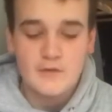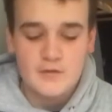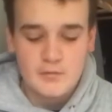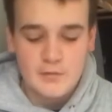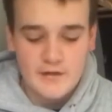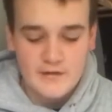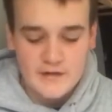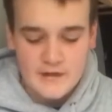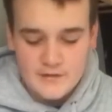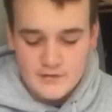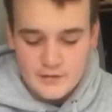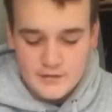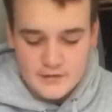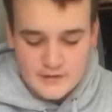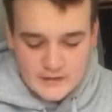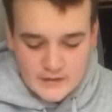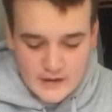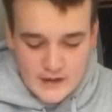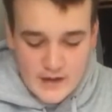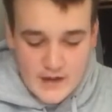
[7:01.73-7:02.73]
by the end of the
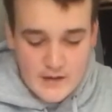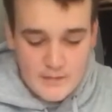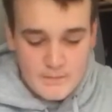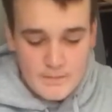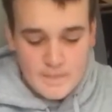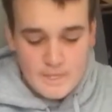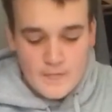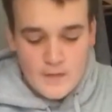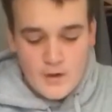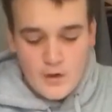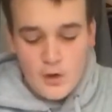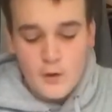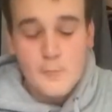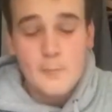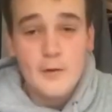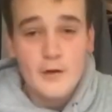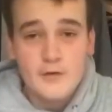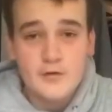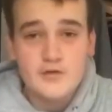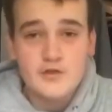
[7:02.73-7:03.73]
year on
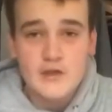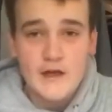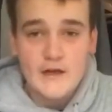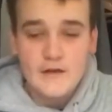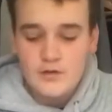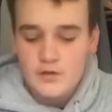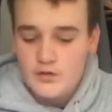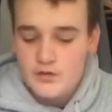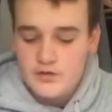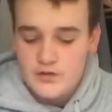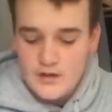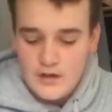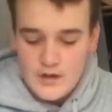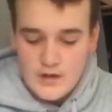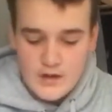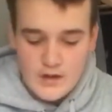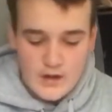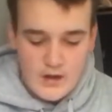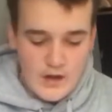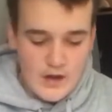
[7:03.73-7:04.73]
both channels.
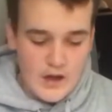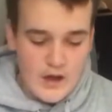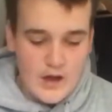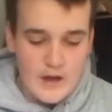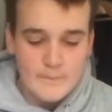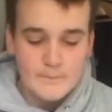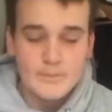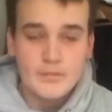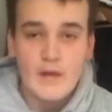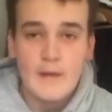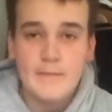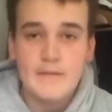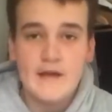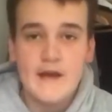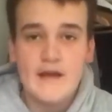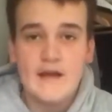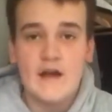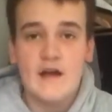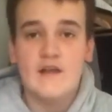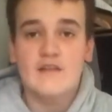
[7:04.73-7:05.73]
Yeah,
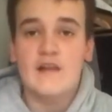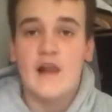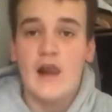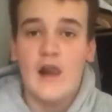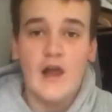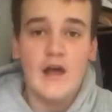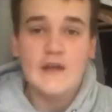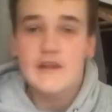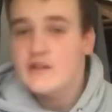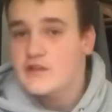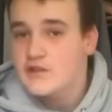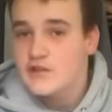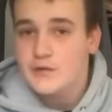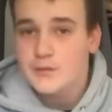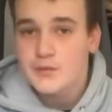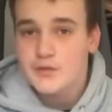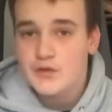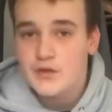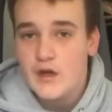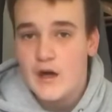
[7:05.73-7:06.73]
guys, like and
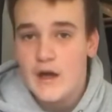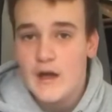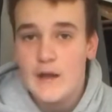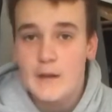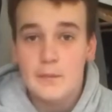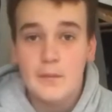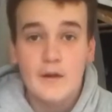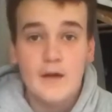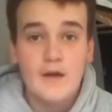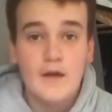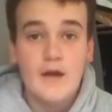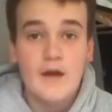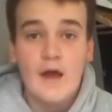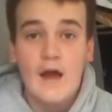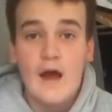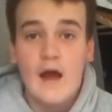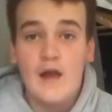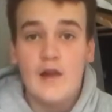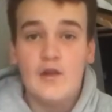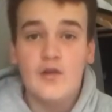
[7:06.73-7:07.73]
subscribe,
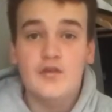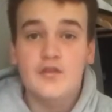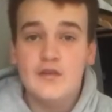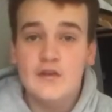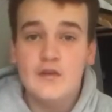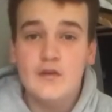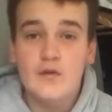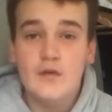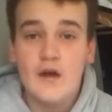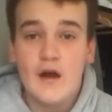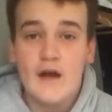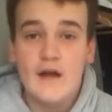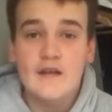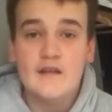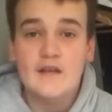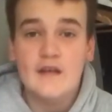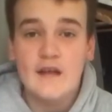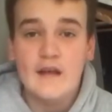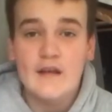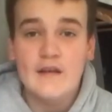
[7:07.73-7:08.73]
and I'll see you guys
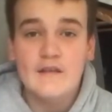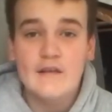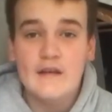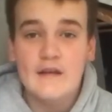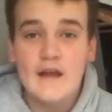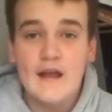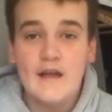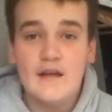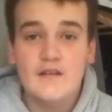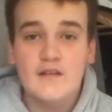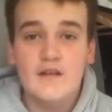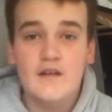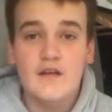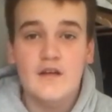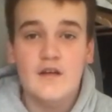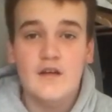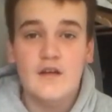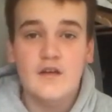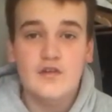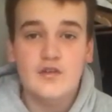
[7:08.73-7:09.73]
in the next
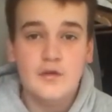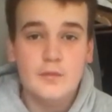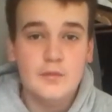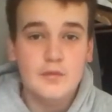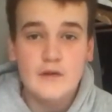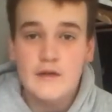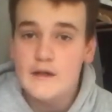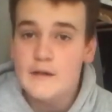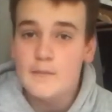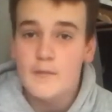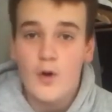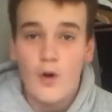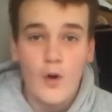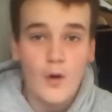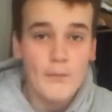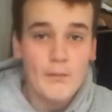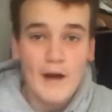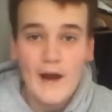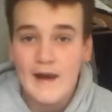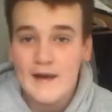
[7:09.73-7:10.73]
Supreme or
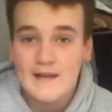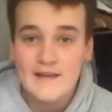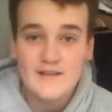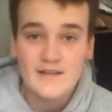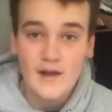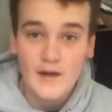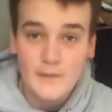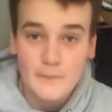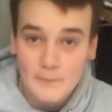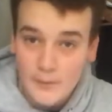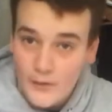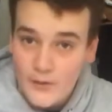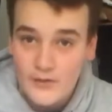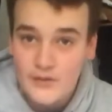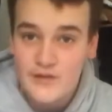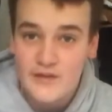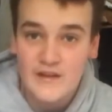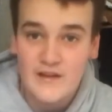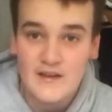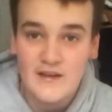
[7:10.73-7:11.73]
Palace
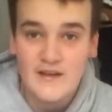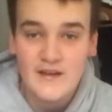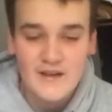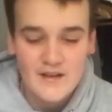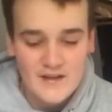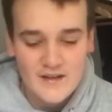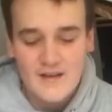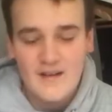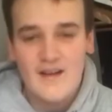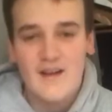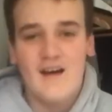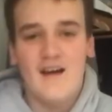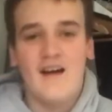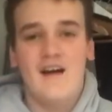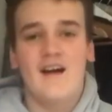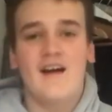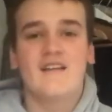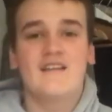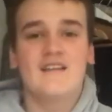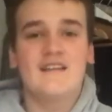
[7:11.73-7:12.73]
unboxing.
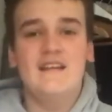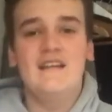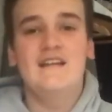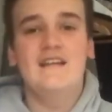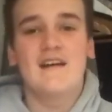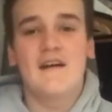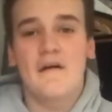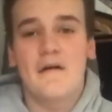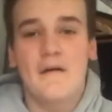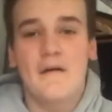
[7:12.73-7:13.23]
See ya.